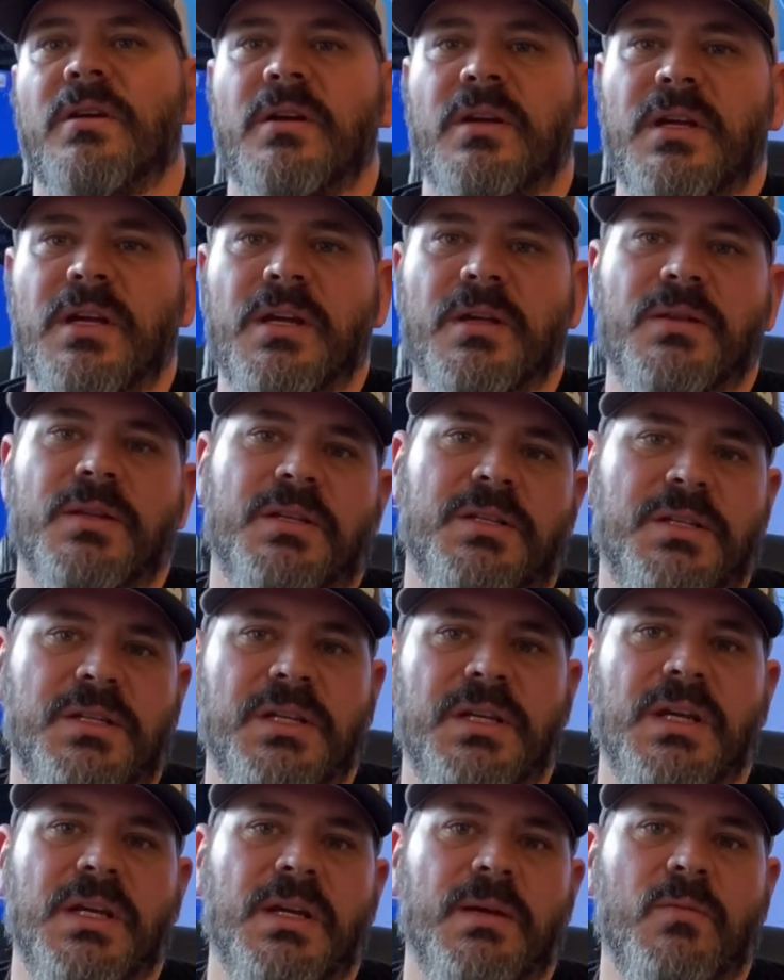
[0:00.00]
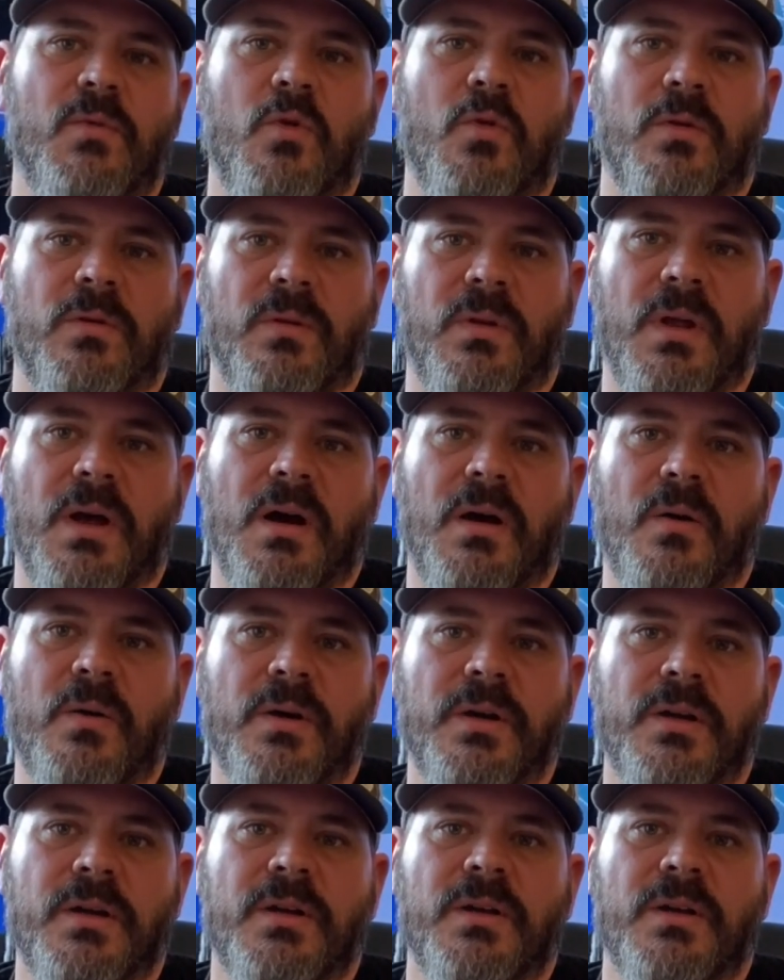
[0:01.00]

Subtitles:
in the seam or low.